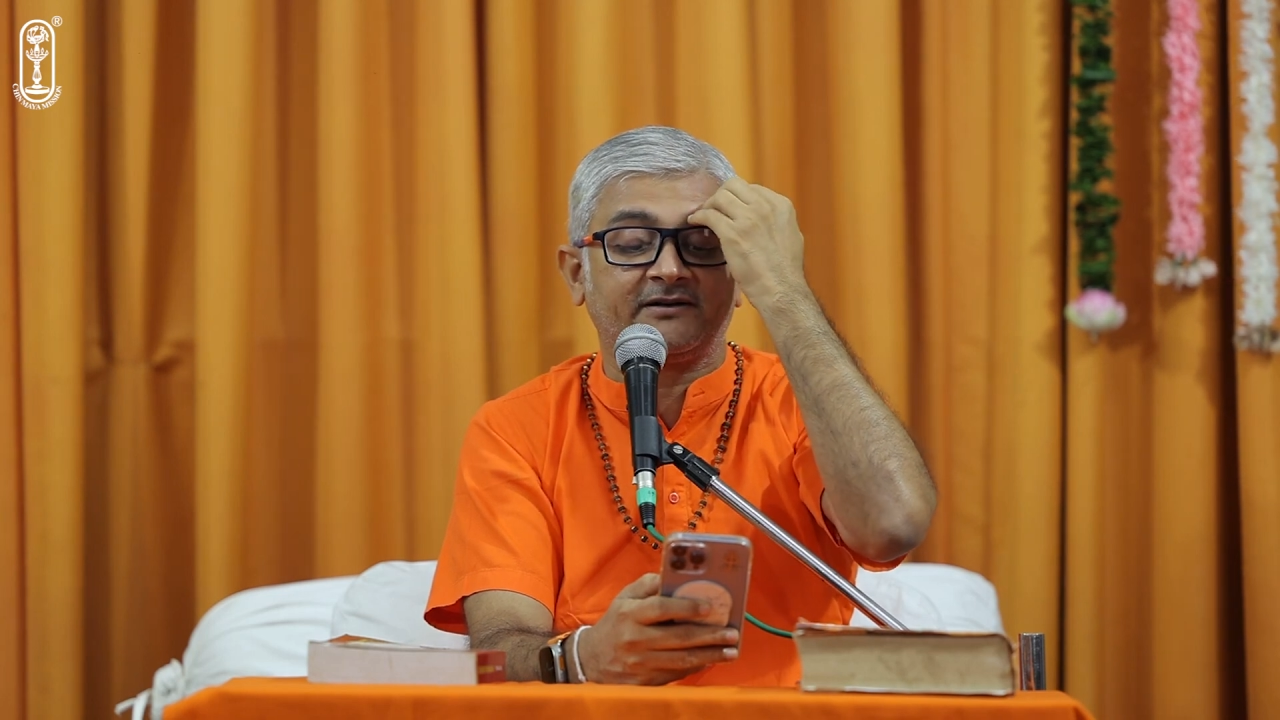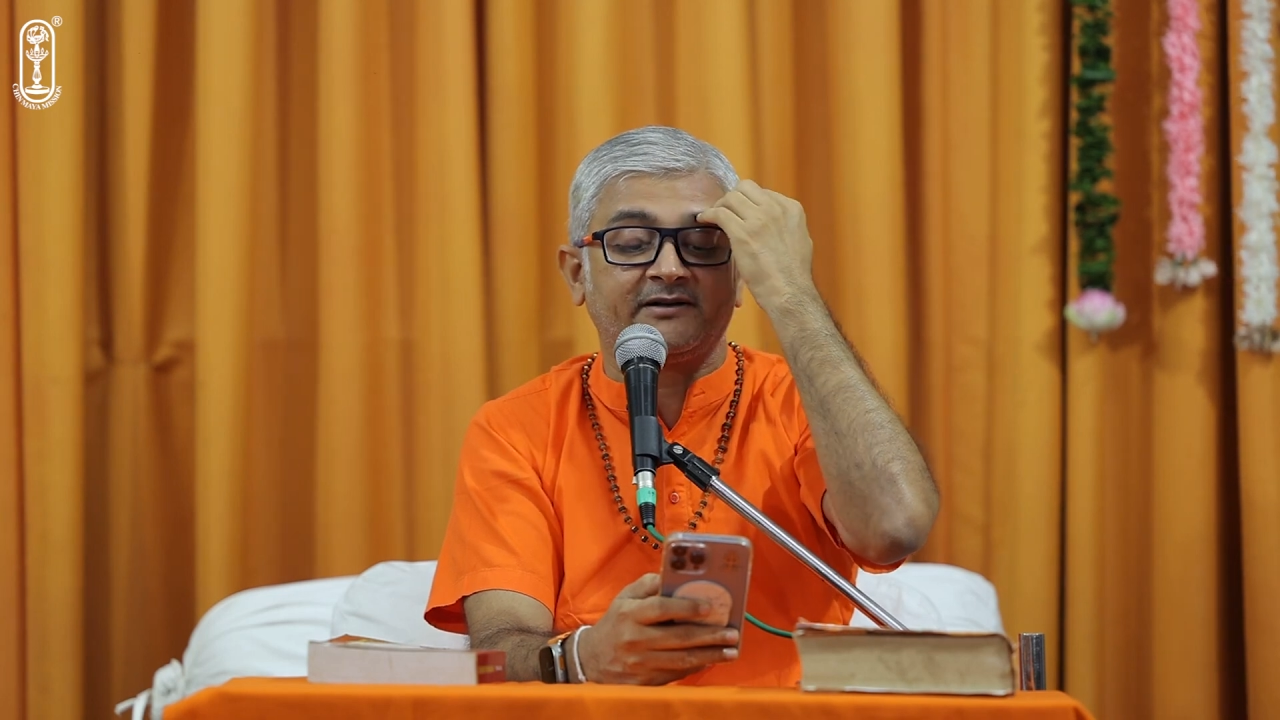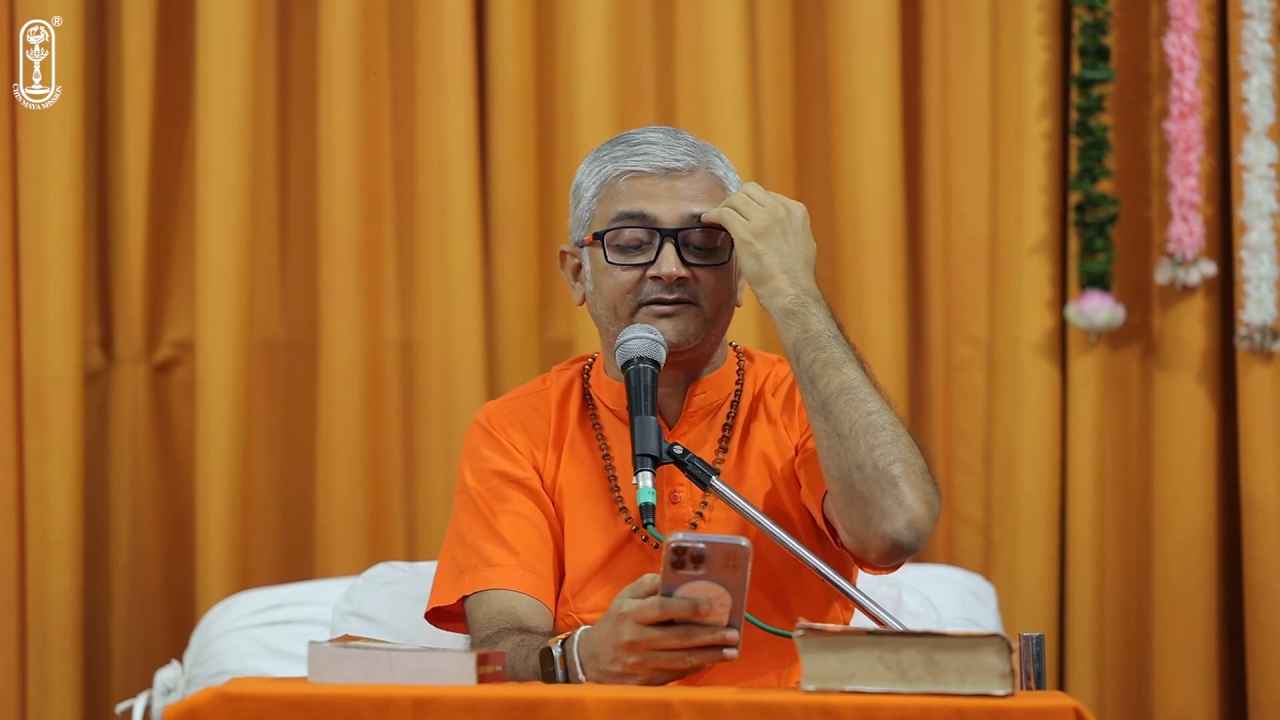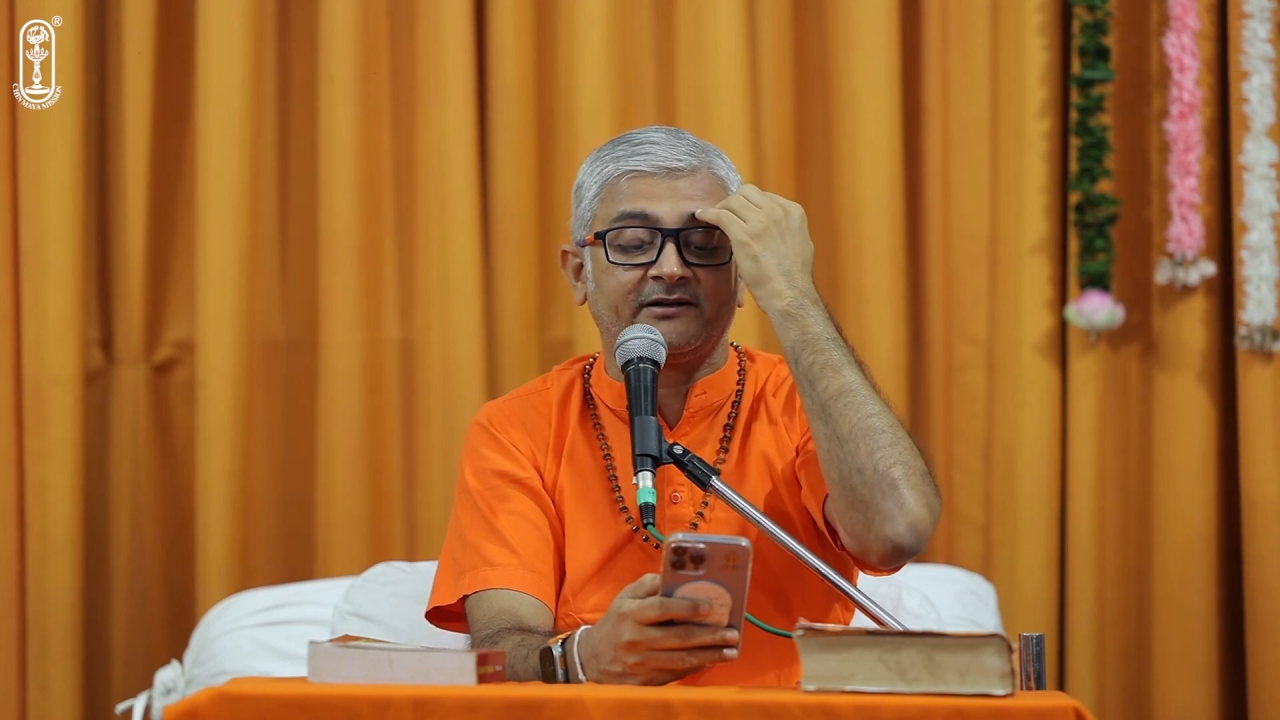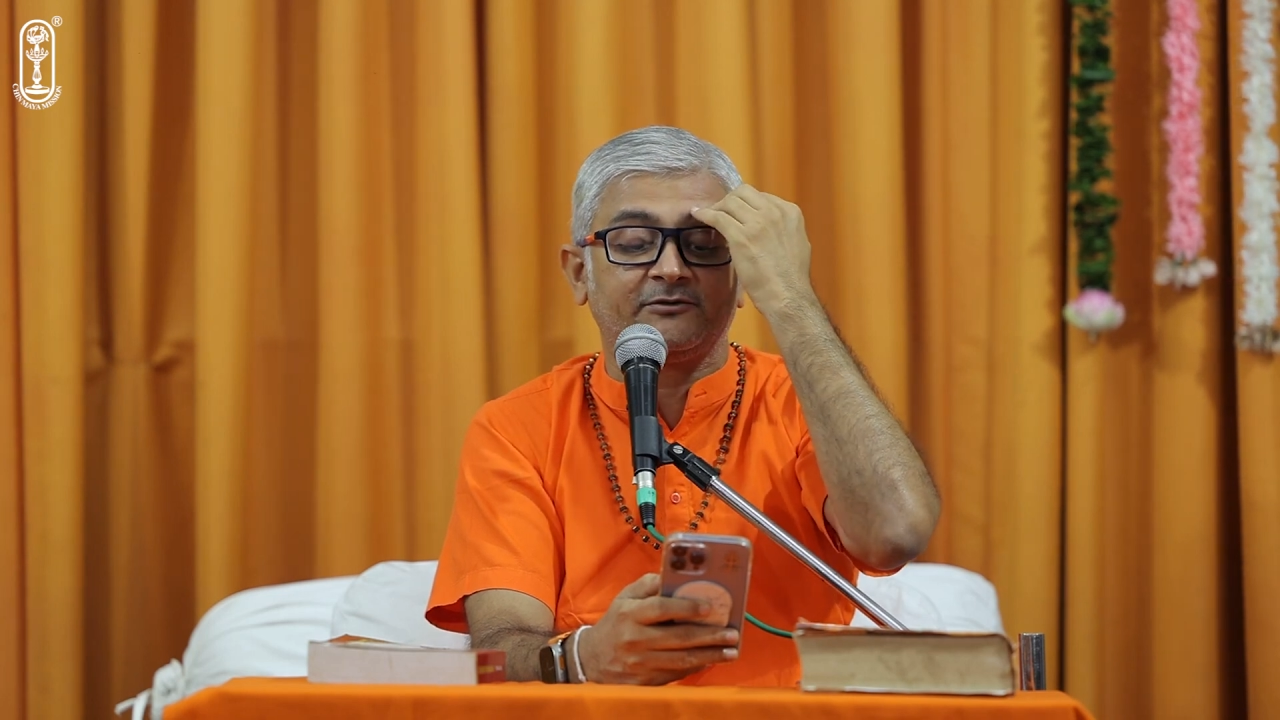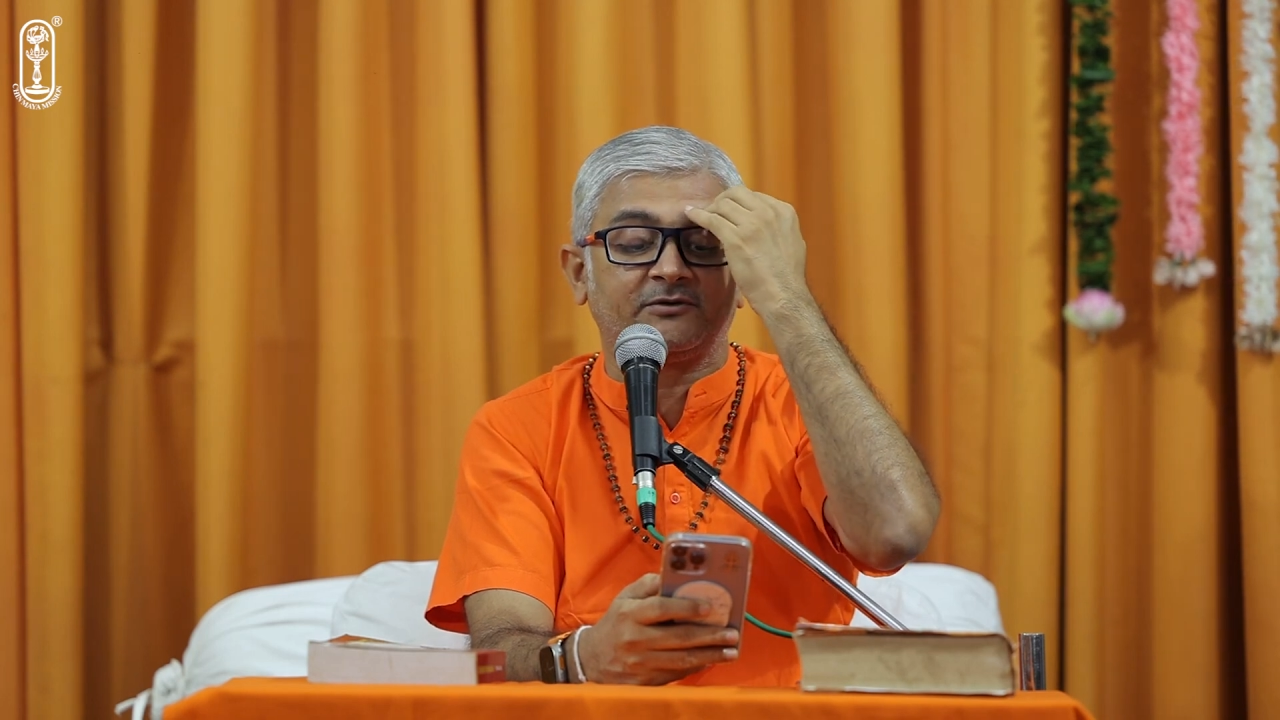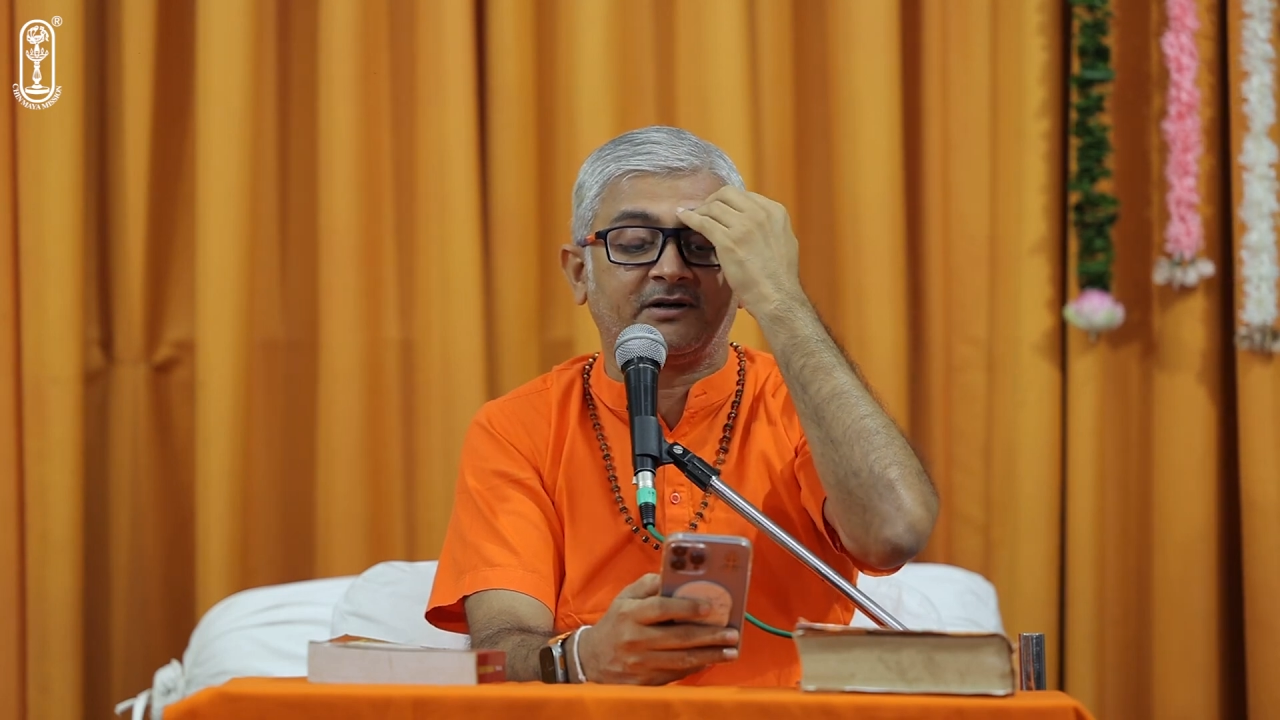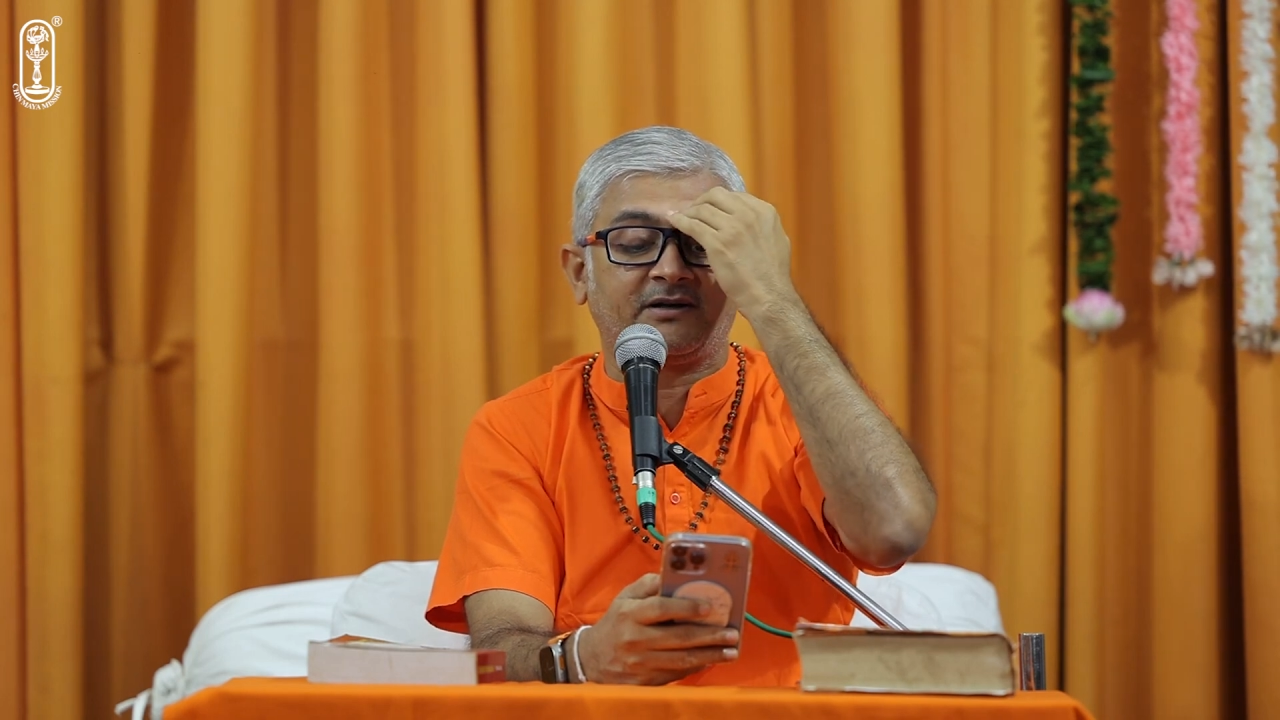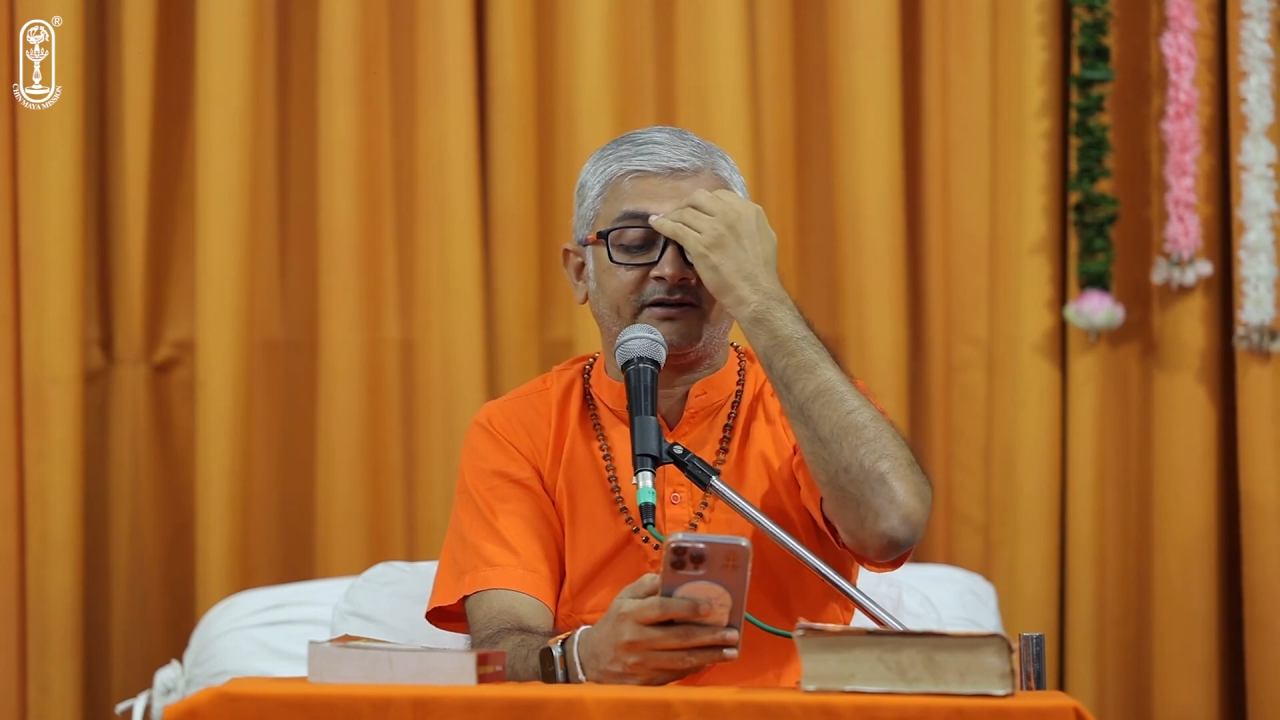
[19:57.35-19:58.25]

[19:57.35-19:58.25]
Krita Yuga